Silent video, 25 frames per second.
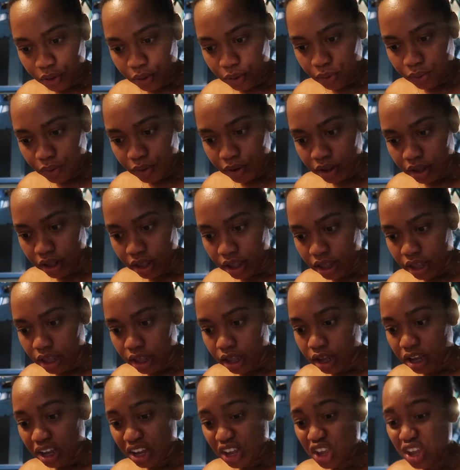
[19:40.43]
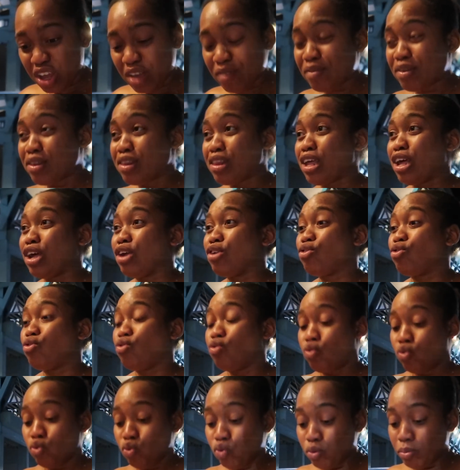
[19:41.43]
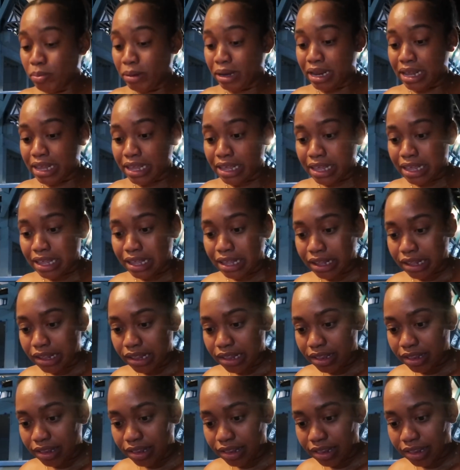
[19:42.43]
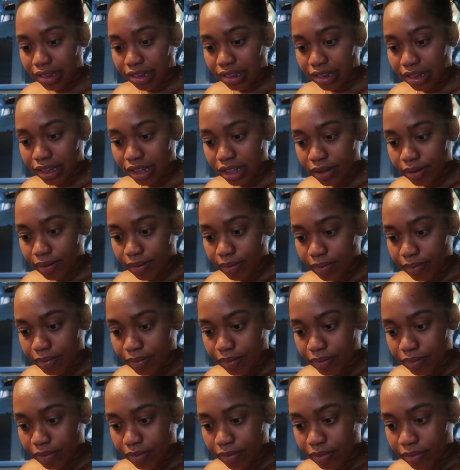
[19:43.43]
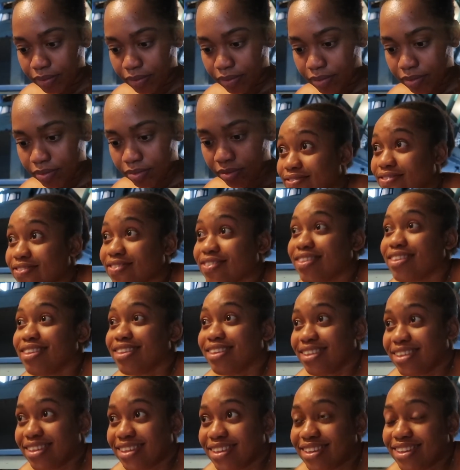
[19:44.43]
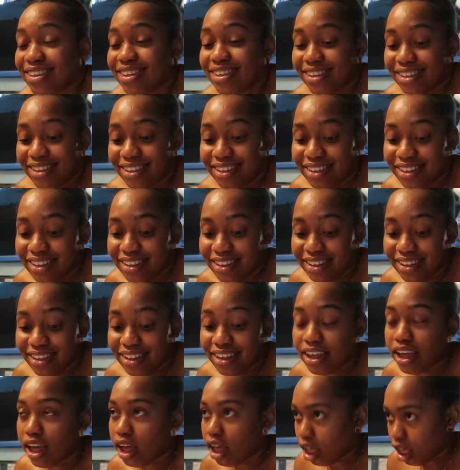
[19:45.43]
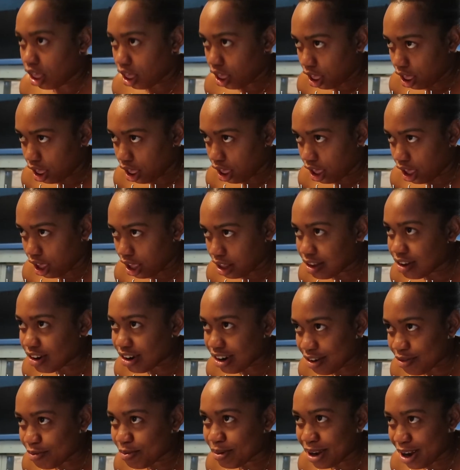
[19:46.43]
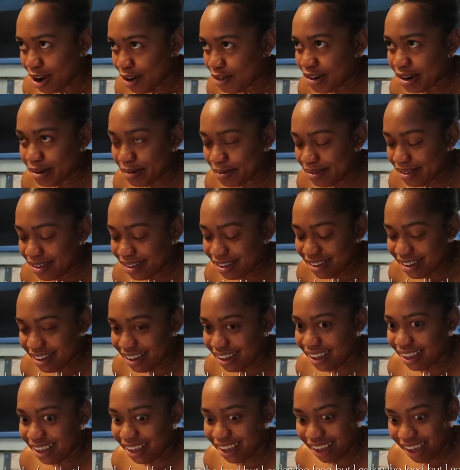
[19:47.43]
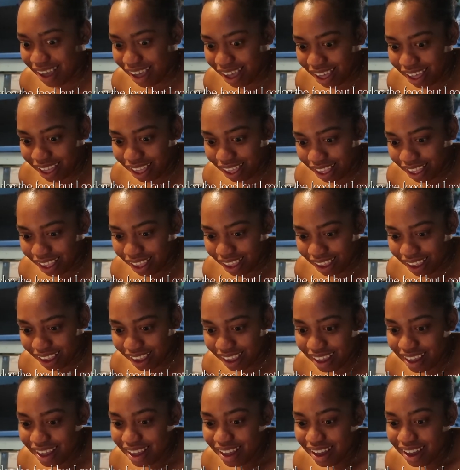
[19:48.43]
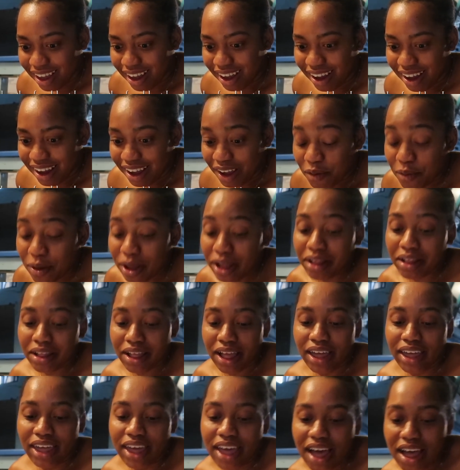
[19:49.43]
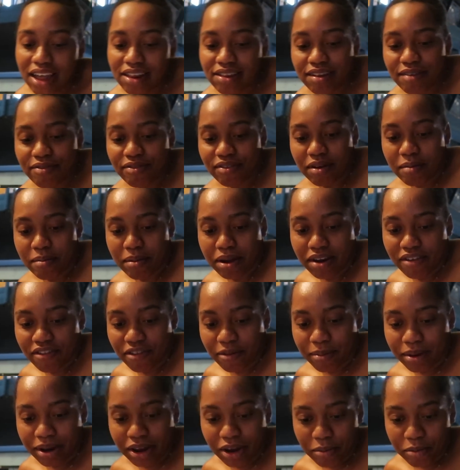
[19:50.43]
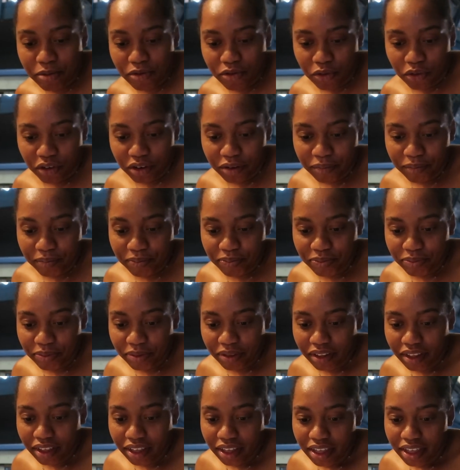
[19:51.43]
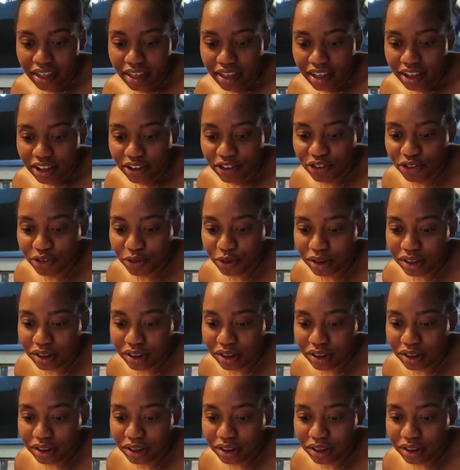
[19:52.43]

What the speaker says: I think it was like 2 minutes. Chicken pasta. Is there enough meat on it? Is there enough meat on ribs? Yeah. Well, I can answer for them. I've never been here before. I'll